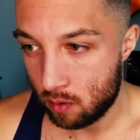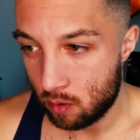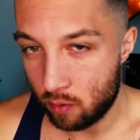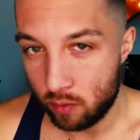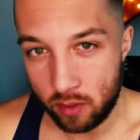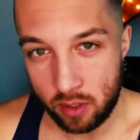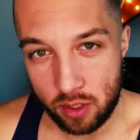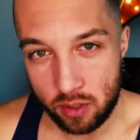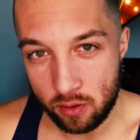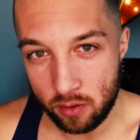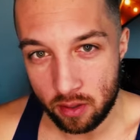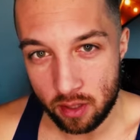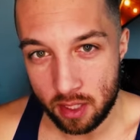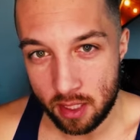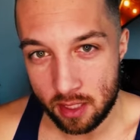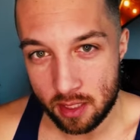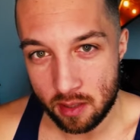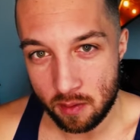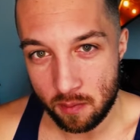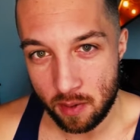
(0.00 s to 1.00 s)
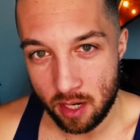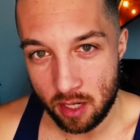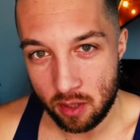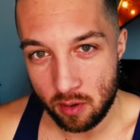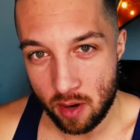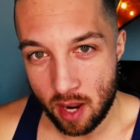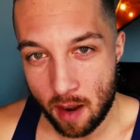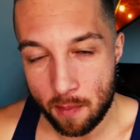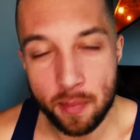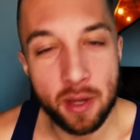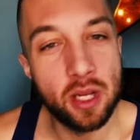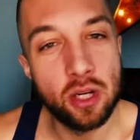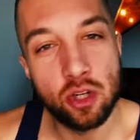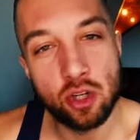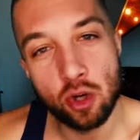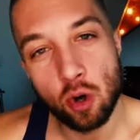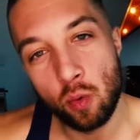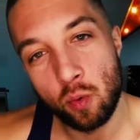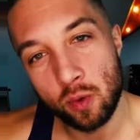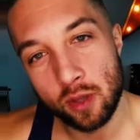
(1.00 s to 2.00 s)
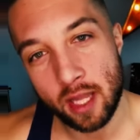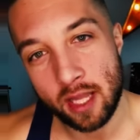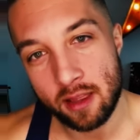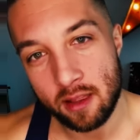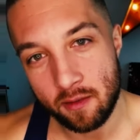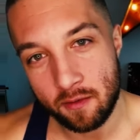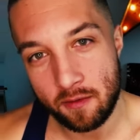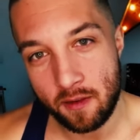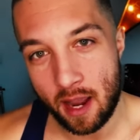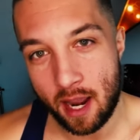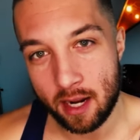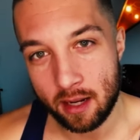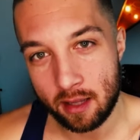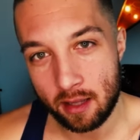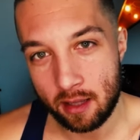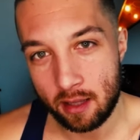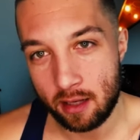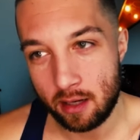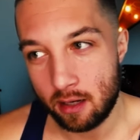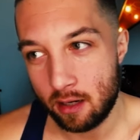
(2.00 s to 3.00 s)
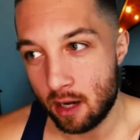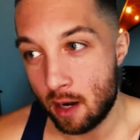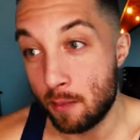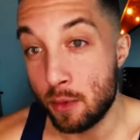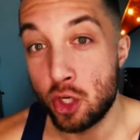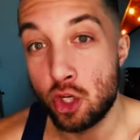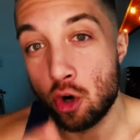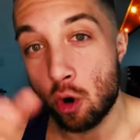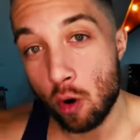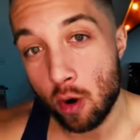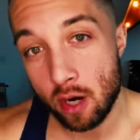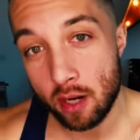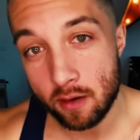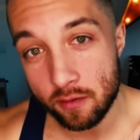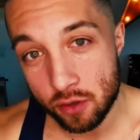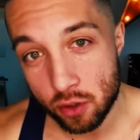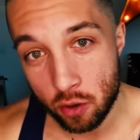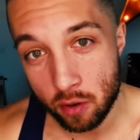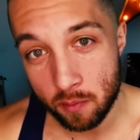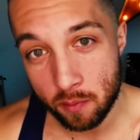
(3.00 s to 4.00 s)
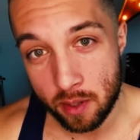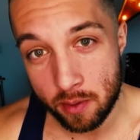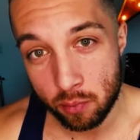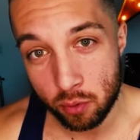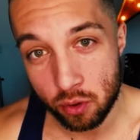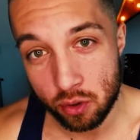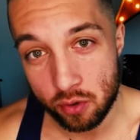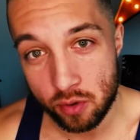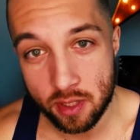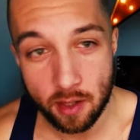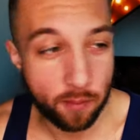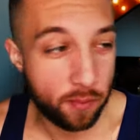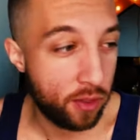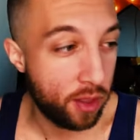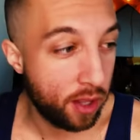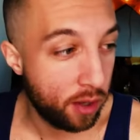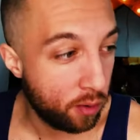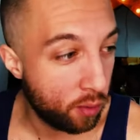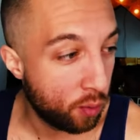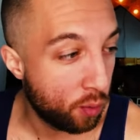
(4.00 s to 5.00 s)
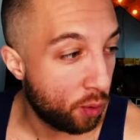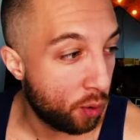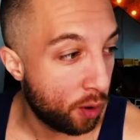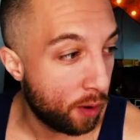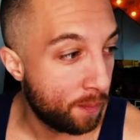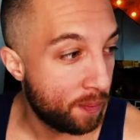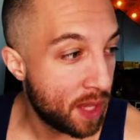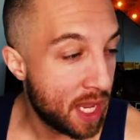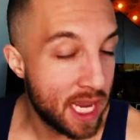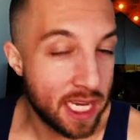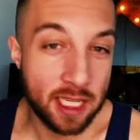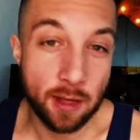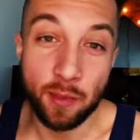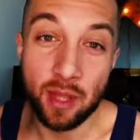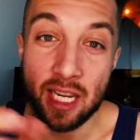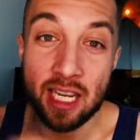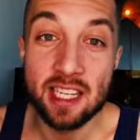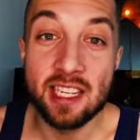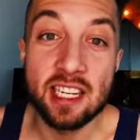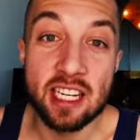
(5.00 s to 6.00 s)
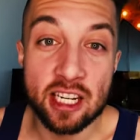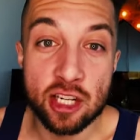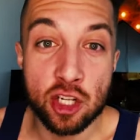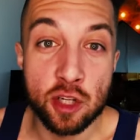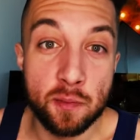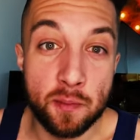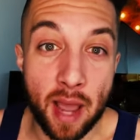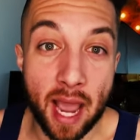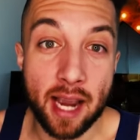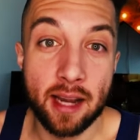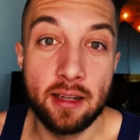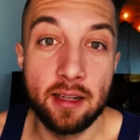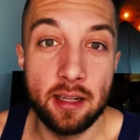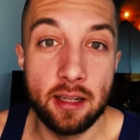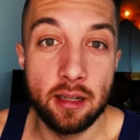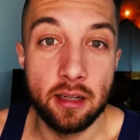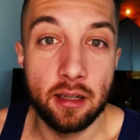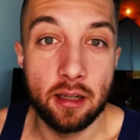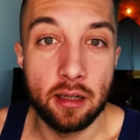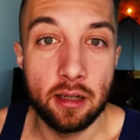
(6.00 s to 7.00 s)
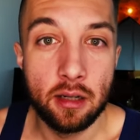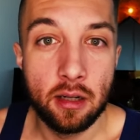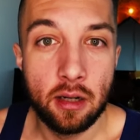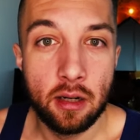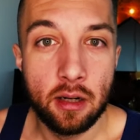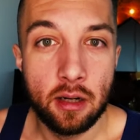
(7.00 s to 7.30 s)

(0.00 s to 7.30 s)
only do the things that make you happy, and don't let the fact that a majority of certain people do something or something is expected